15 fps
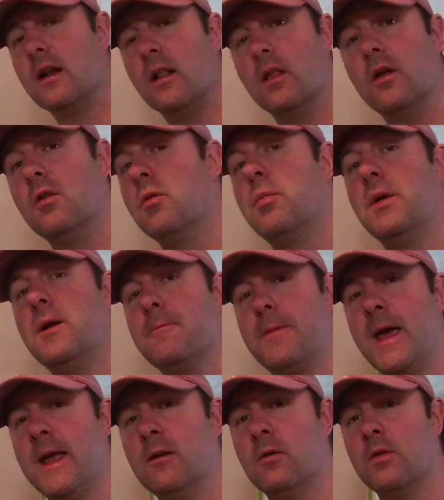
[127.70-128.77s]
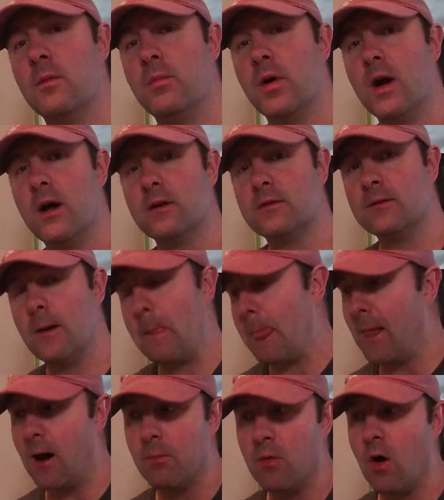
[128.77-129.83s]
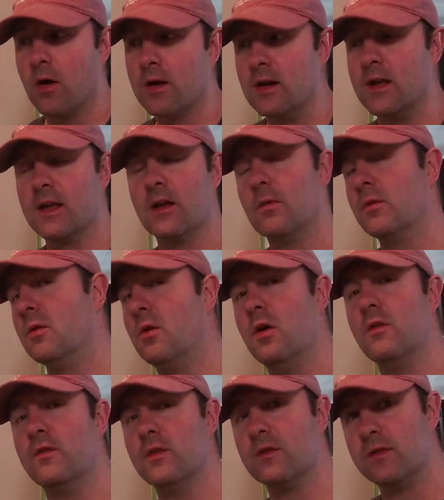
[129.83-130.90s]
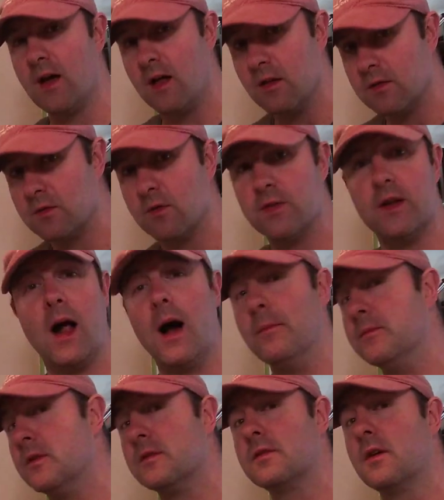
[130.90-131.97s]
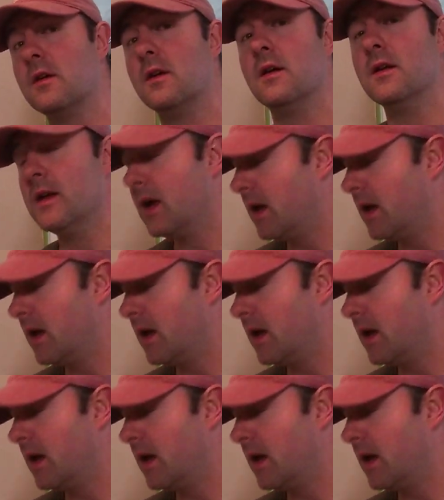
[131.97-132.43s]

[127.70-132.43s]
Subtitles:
get a little bit of paint on the brush. I'm not going to get real overzealous with it. I'm just going to